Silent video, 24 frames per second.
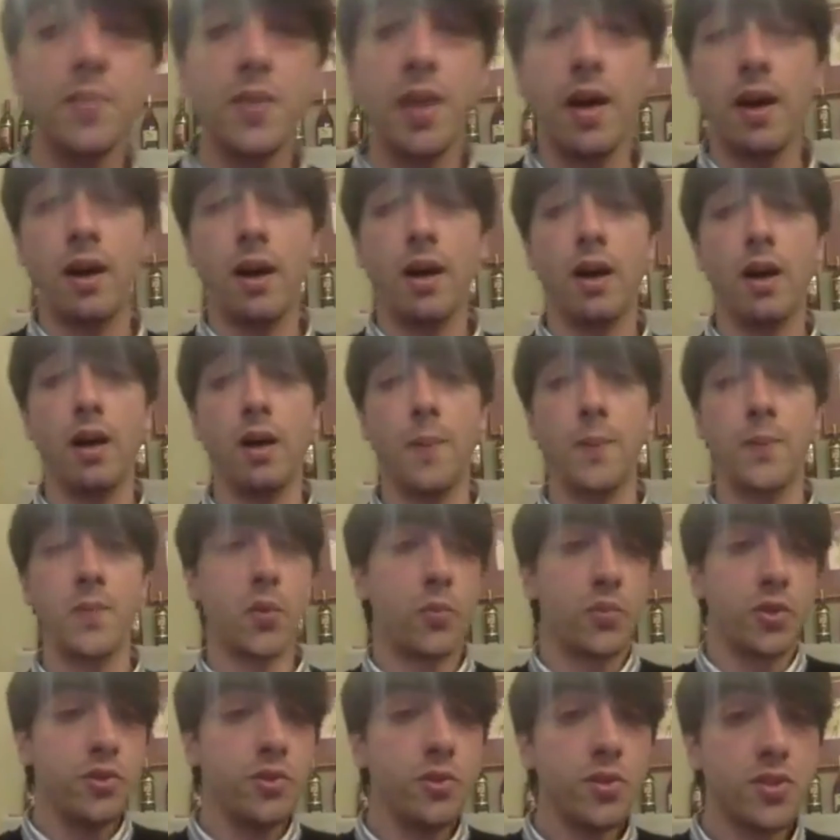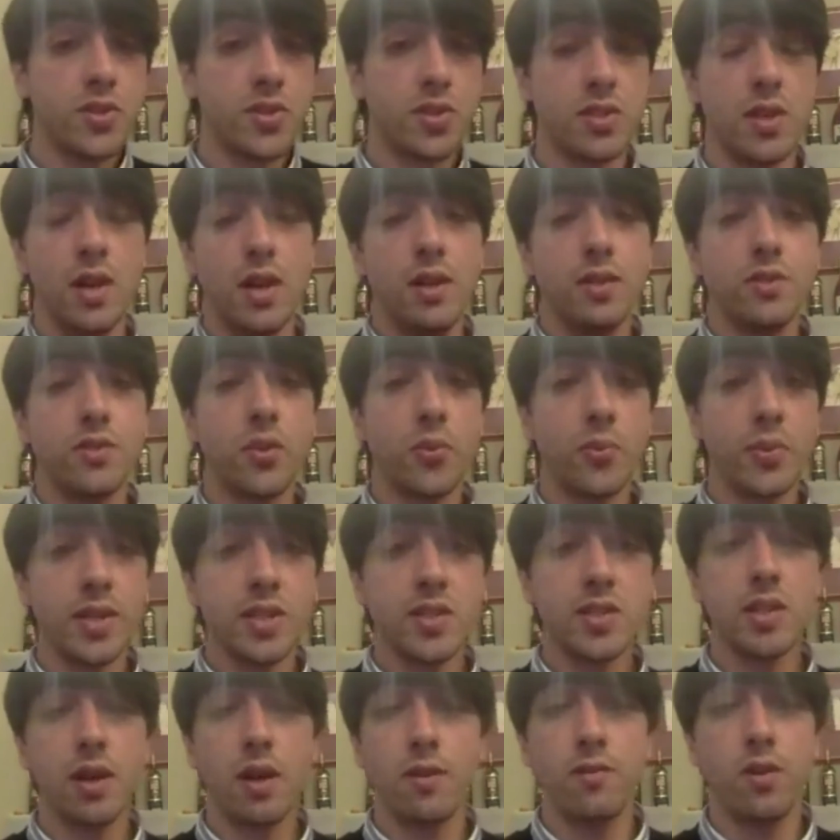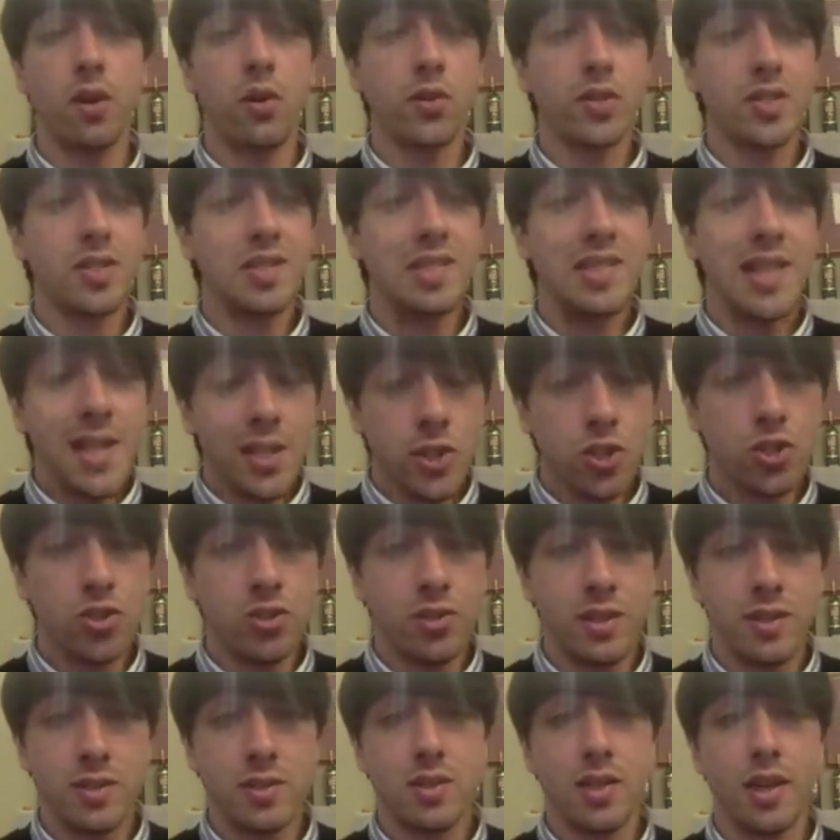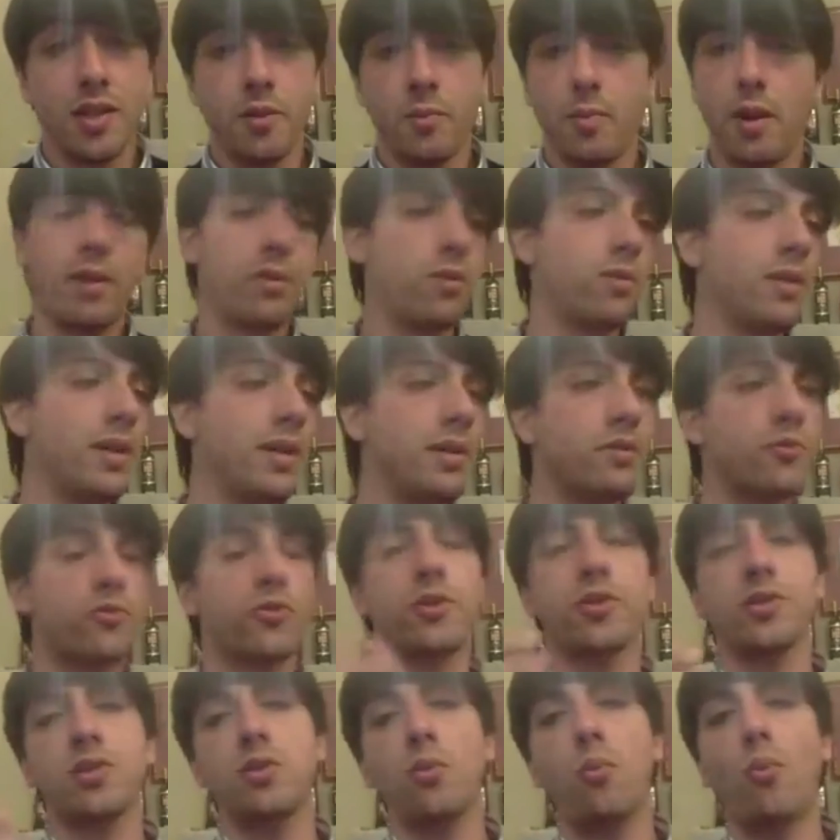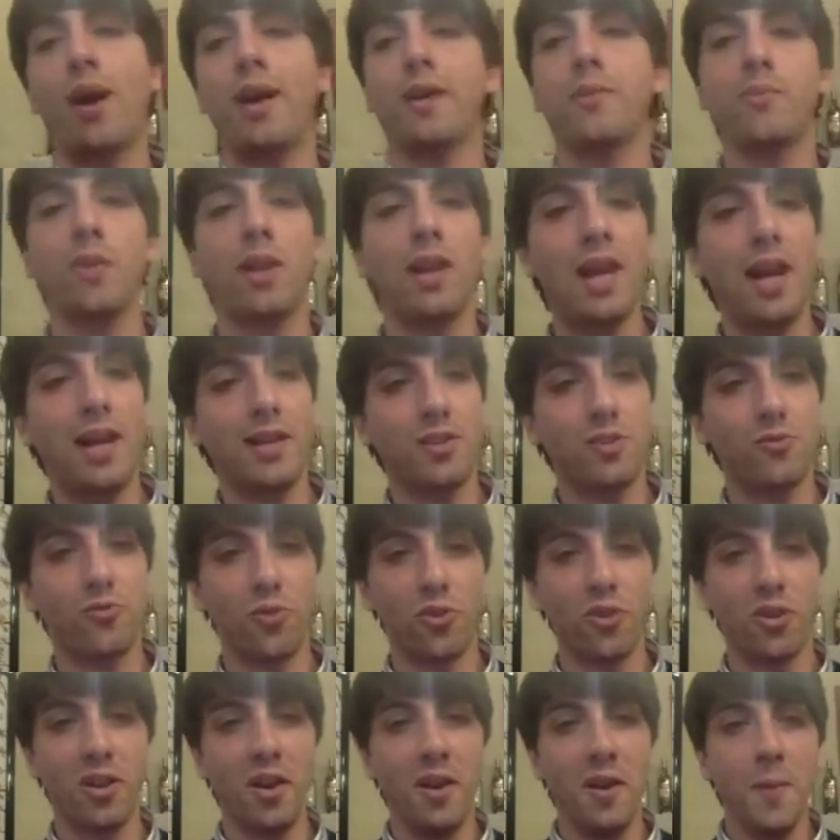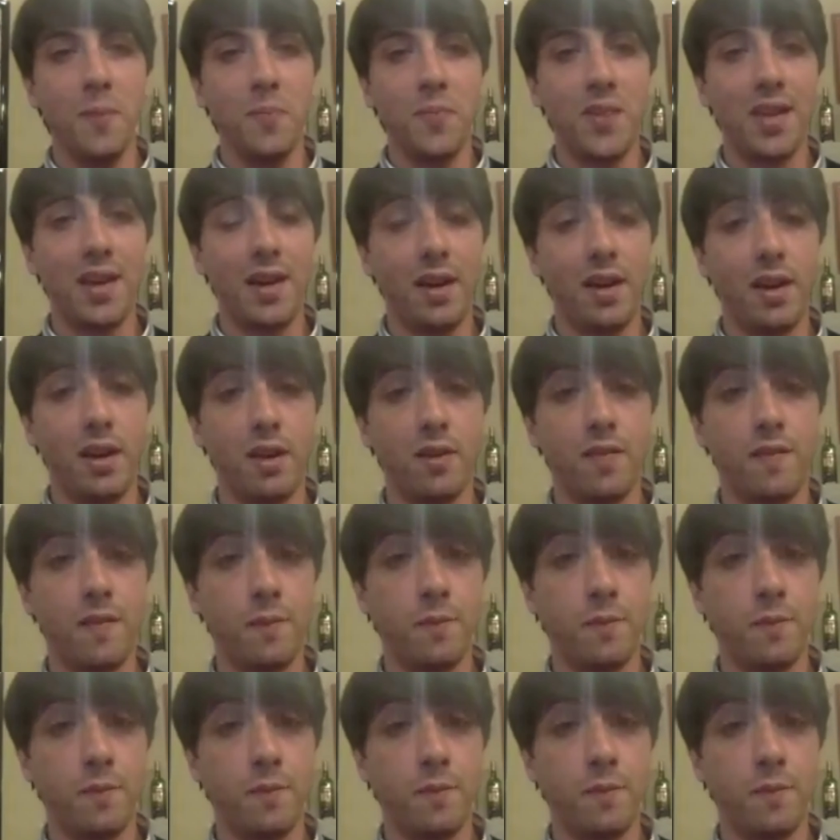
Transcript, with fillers: um, reduce the risk of oxidation inside the bottle, and of course the wine will last for uh,